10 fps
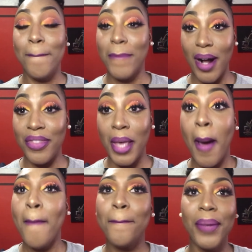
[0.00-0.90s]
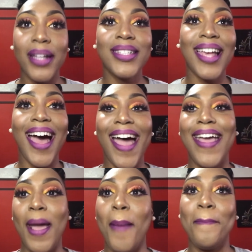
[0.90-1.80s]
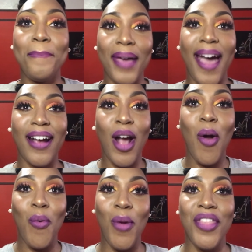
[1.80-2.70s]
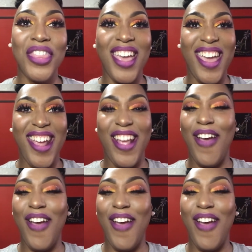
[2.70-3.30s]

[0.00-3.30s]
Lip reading: month. But I am back with a